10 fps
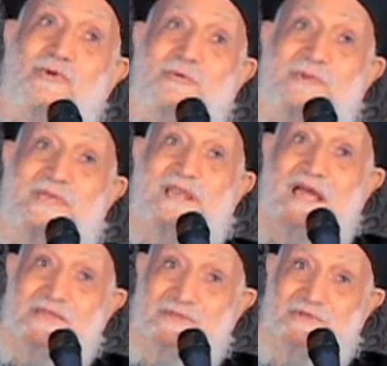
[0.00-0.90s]
to be
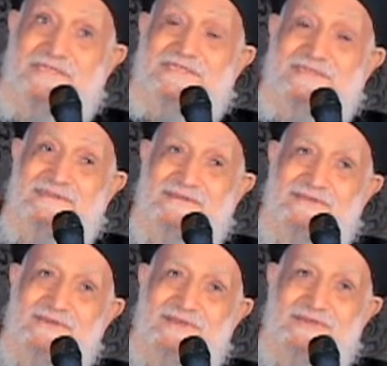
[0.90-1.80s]
righteous?
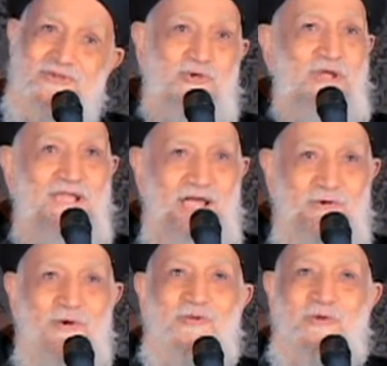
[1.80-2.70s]
Surely I
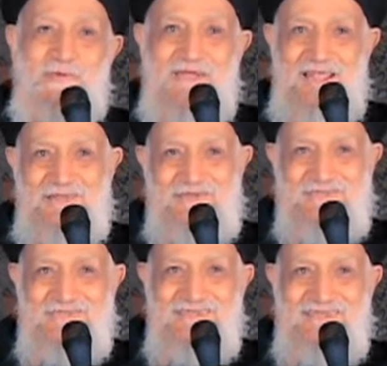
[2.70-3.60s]
want to be
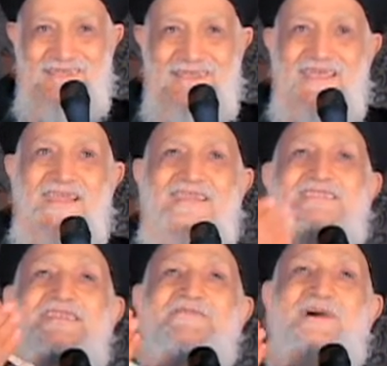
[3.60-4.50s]
righteous.
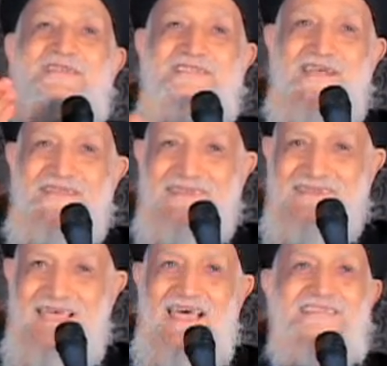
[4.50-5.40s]
Receive my son
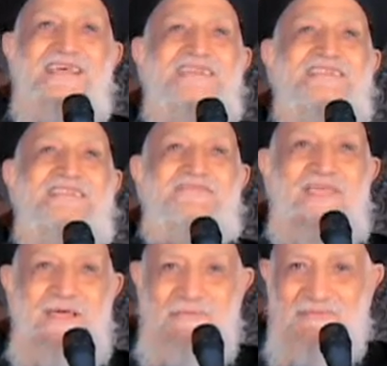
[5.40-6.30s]
as I received
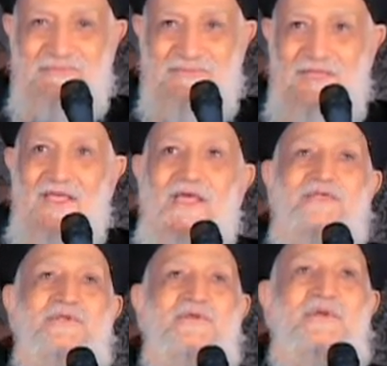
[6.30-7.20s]
him.
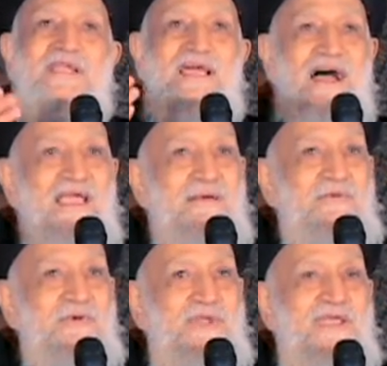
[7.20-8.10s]
Truly, I am
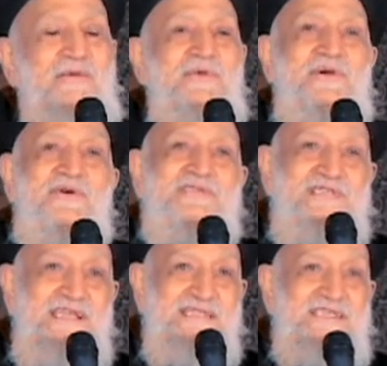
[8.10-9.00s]
unique because
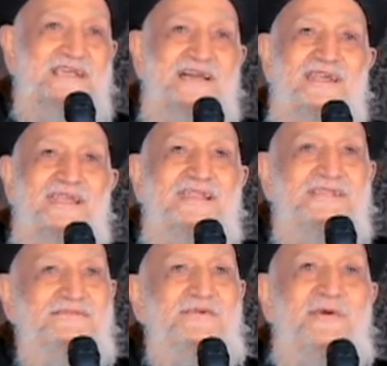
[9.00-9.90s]
he is
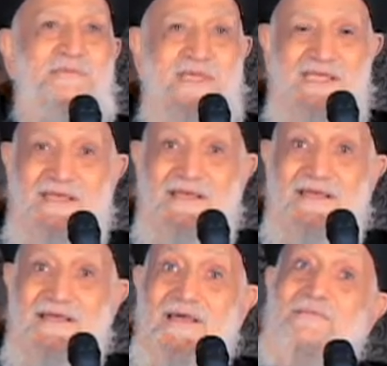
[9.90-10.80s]
incarnated from me,
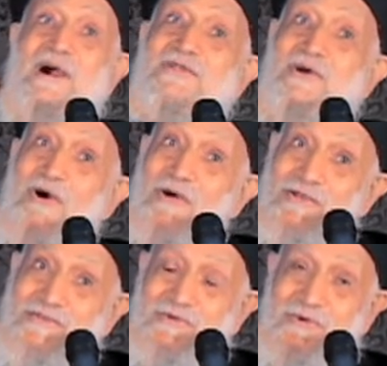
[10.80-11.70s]
but
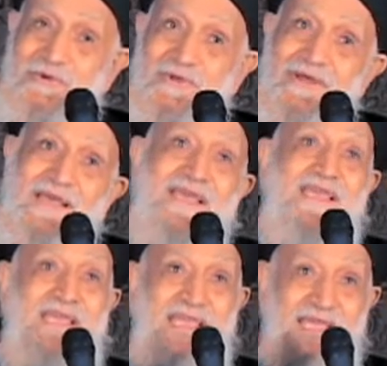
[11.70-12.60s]
also
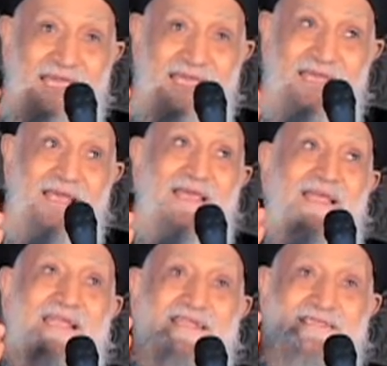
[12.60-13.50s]
he,
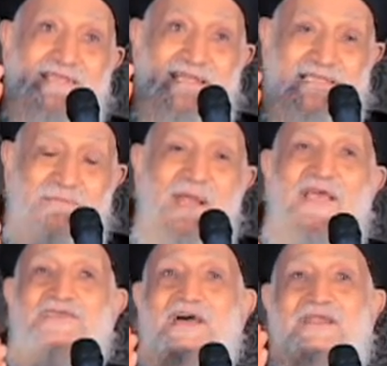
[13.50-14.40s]
it is his
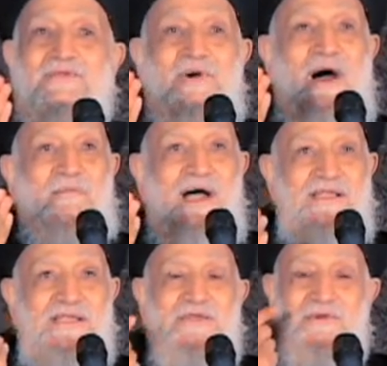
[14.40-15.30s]
pleasure to
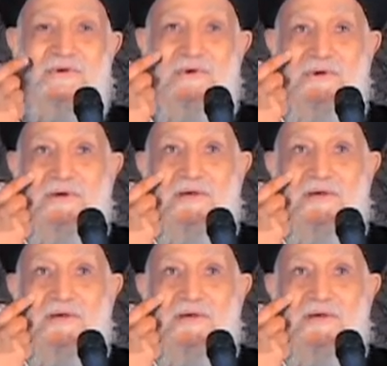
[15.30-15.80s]
abide in you,